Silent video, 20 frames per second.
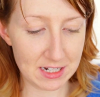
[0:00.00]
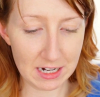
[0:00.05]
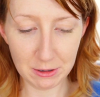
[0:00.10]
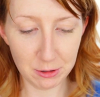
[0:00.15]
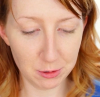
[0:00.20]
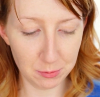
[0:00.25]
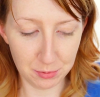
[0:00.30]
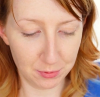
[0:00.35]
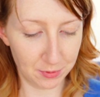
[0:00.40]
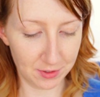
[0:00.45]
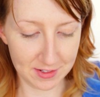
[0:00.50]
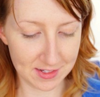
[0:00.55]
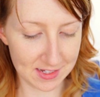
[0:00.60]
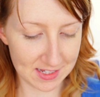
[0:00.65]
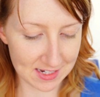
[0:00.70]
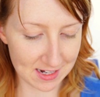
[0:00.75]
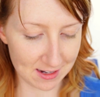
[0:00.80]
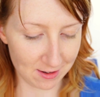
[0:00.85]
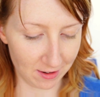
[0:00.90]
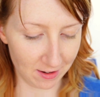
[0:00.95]
terrible
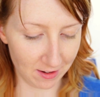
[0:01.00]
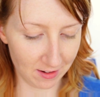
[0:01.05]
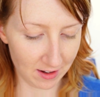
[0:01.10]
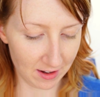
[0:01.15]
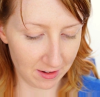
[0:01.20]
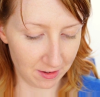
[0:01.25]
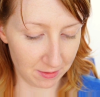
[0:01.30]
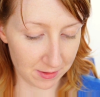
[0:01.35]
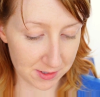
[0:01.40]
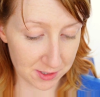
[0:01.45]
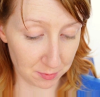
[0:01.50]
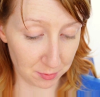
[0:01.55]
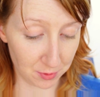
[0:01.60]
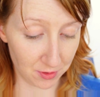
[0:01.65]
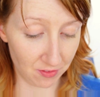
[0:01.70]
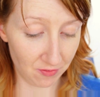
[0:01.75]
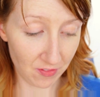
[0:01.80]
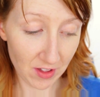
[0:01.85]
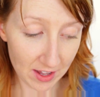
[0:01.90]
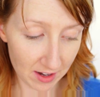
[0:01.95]
concealer and also
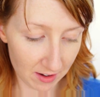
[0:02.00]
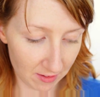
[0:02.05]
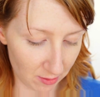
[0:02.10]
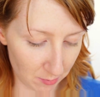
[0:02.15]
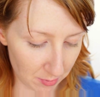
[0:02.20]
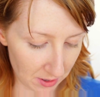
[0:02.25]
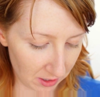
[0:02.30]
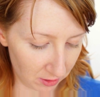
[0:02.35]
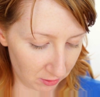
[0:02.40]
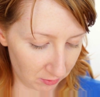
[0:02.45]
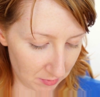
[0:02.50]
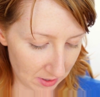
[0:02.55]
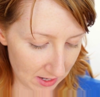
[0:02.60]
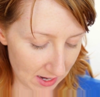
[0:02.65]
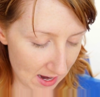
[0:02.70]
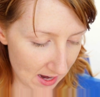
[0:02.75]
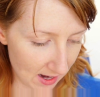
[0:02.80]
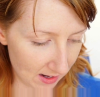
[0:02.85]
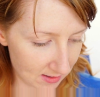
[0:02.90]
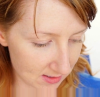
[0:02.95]
put that on the back of my
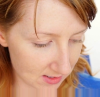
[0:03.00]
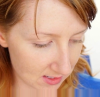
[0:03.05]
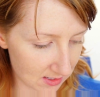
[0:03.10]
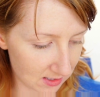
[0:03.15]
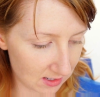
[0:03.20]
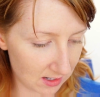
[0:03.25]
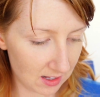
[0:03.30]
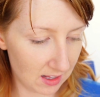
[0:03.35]
hand.